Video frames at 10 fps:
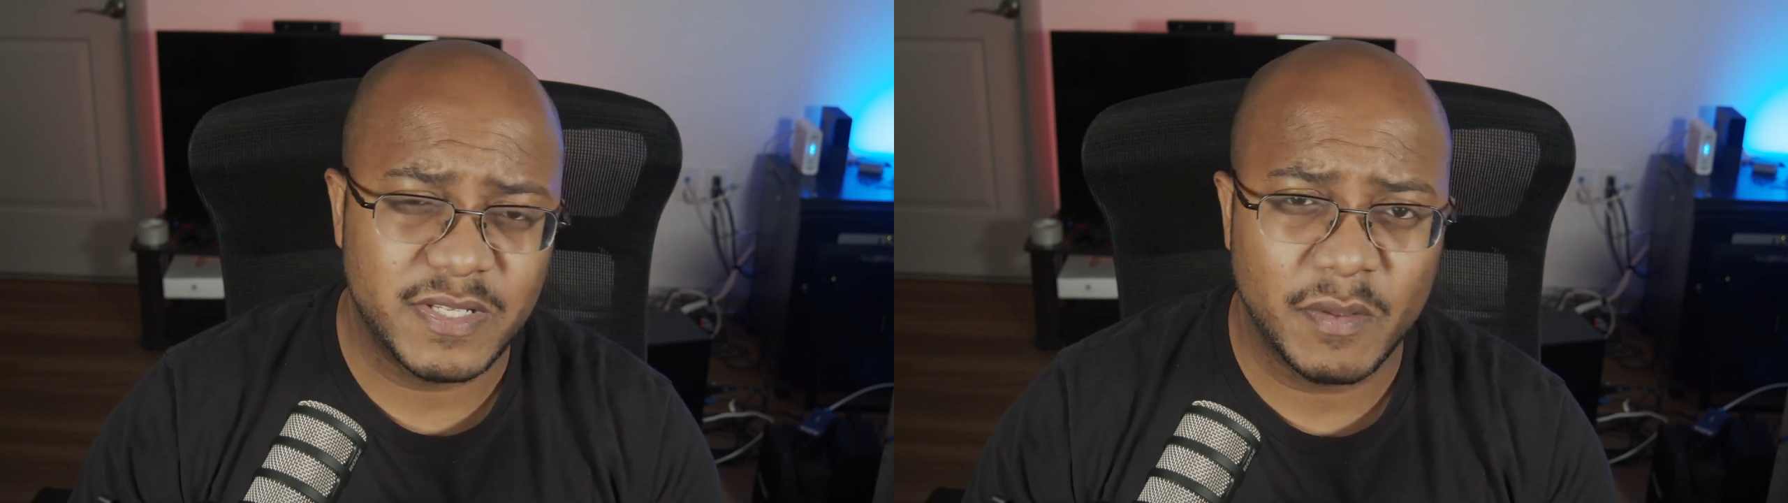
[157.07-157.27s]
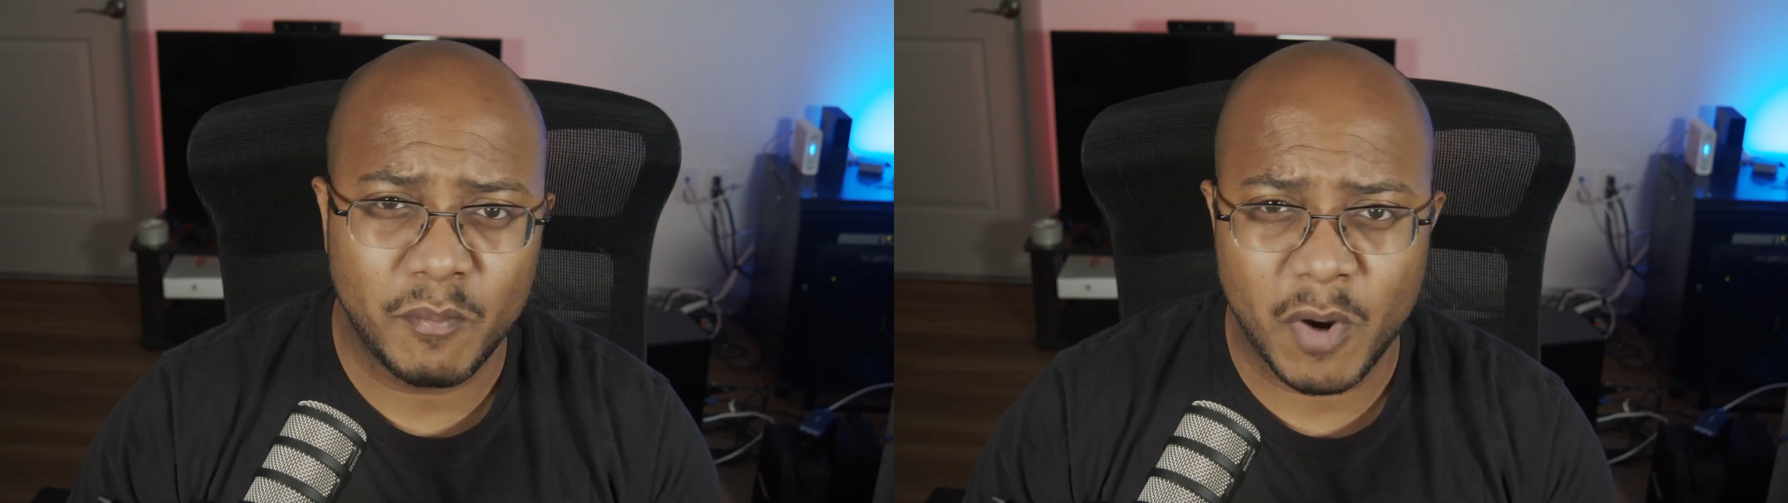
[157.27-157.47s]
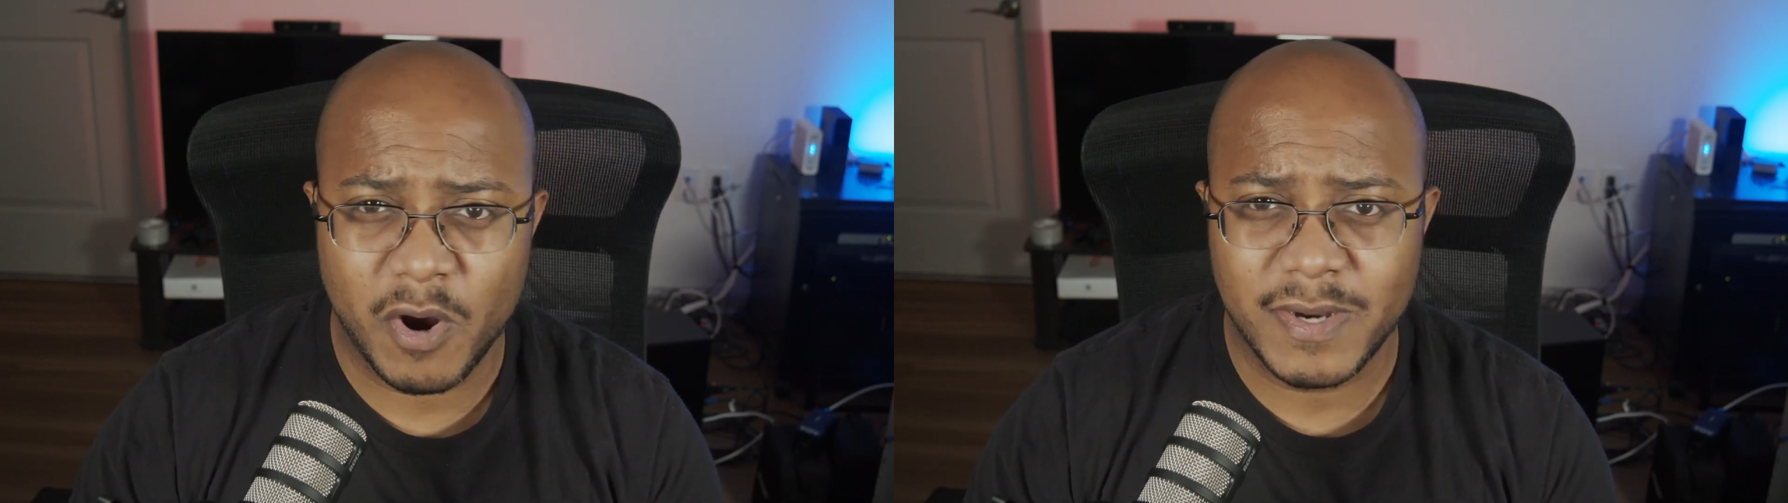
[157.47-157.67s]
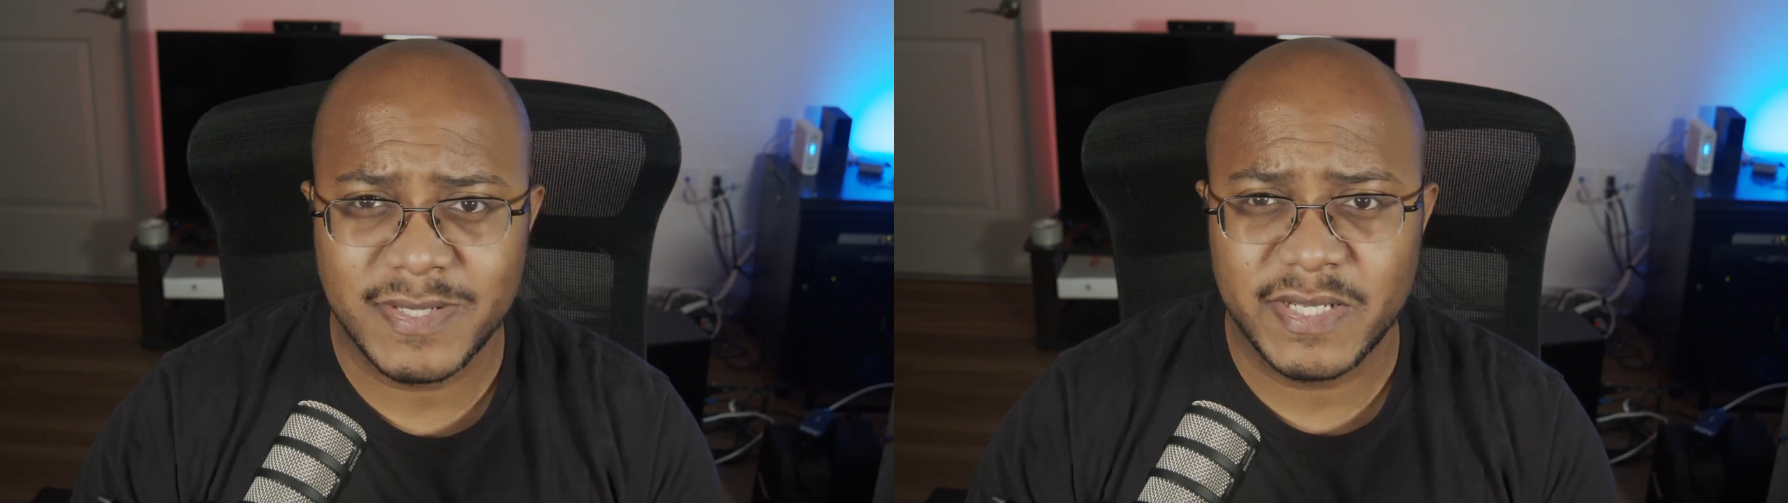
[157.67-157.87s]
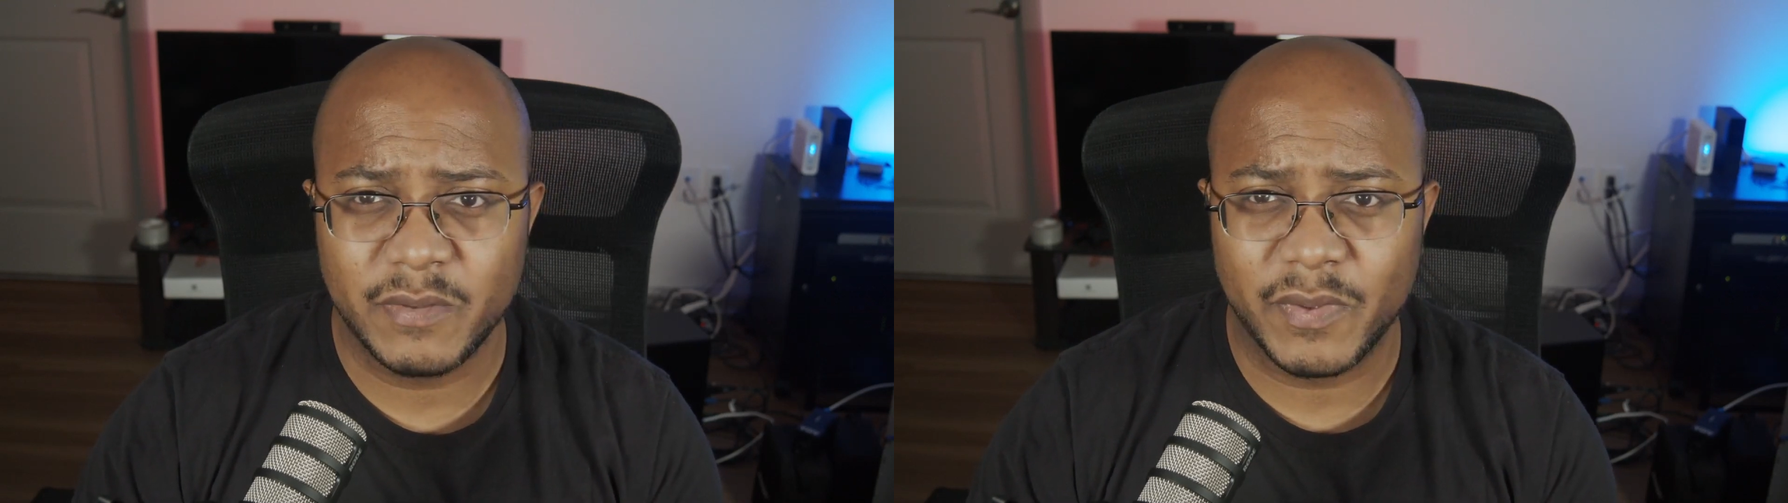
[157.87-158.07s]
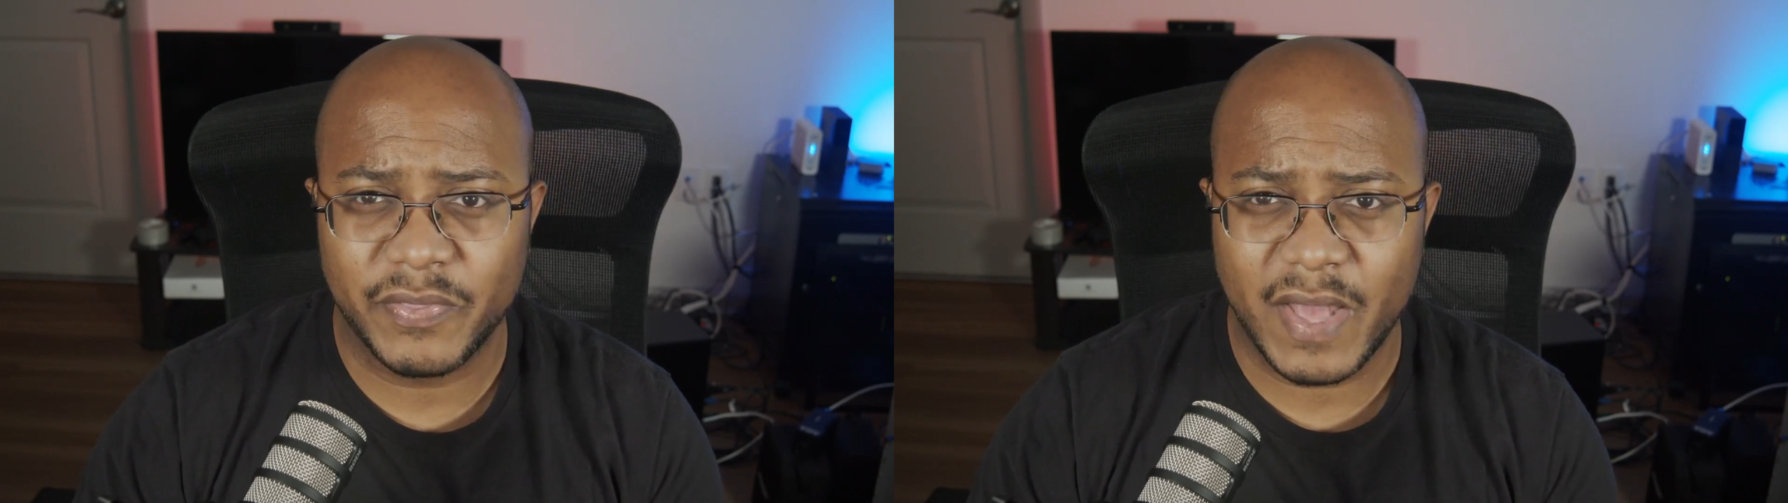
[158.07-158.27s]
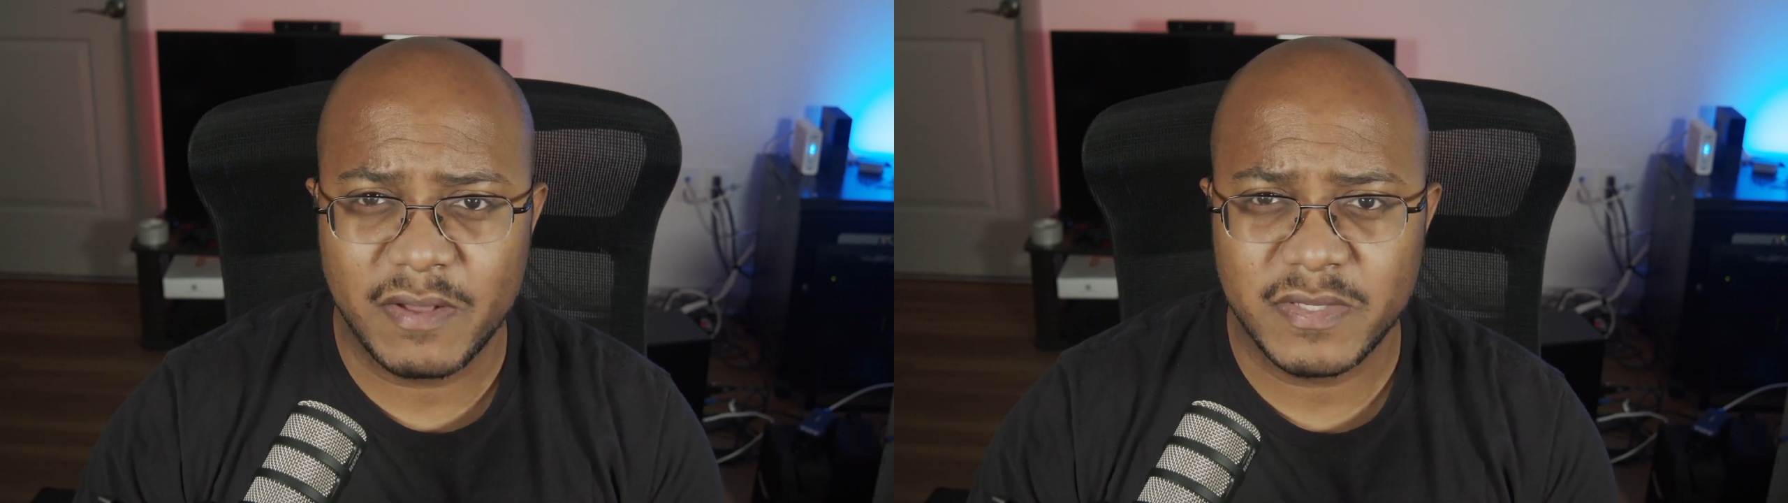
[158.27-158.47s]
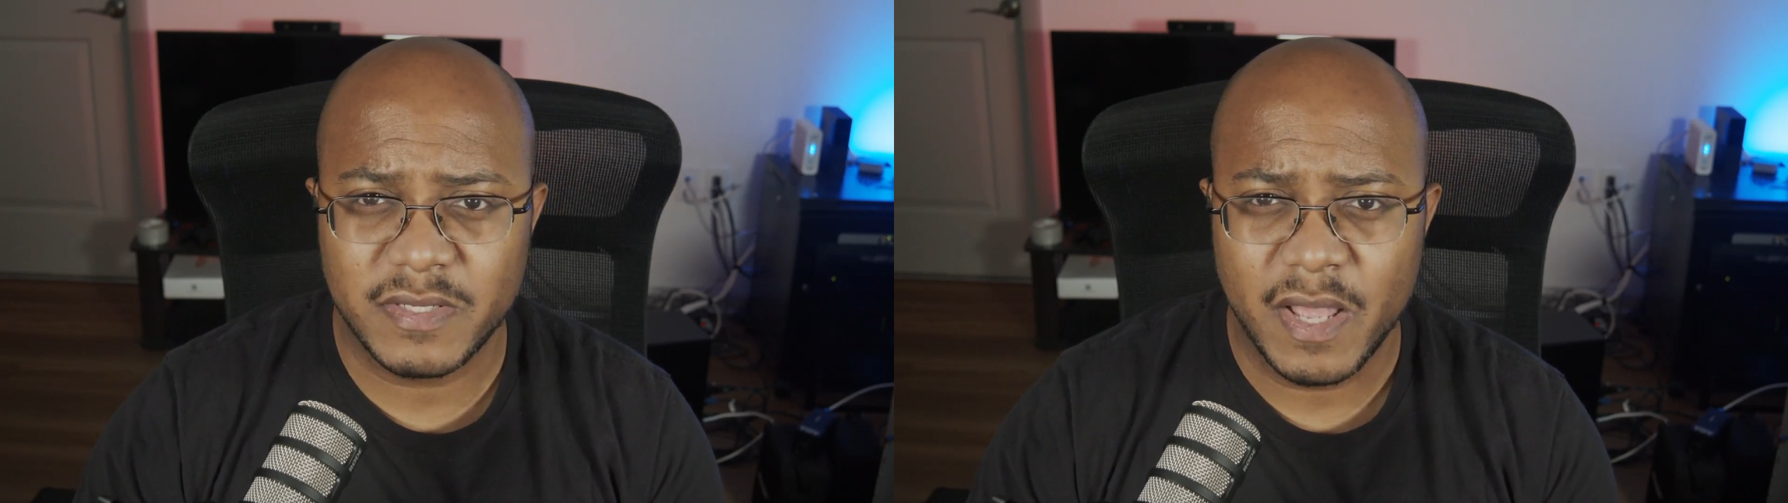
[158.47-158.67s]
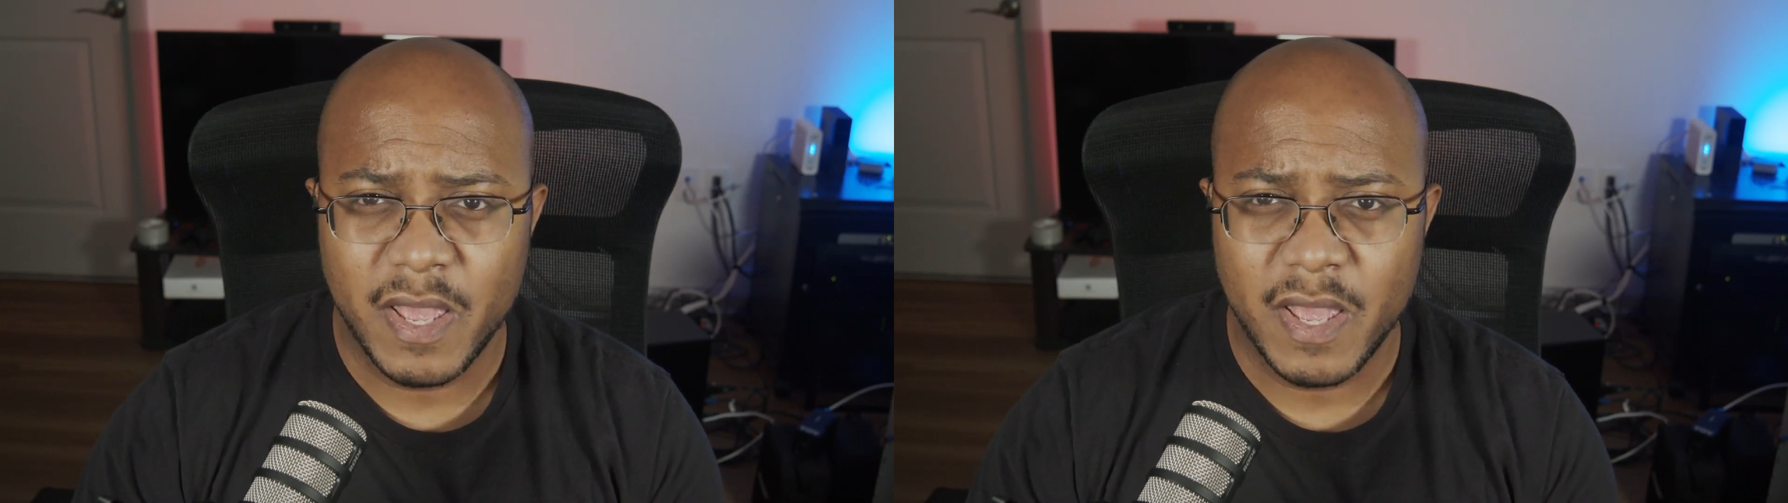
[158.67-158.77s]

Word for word: the Mars T one thousand,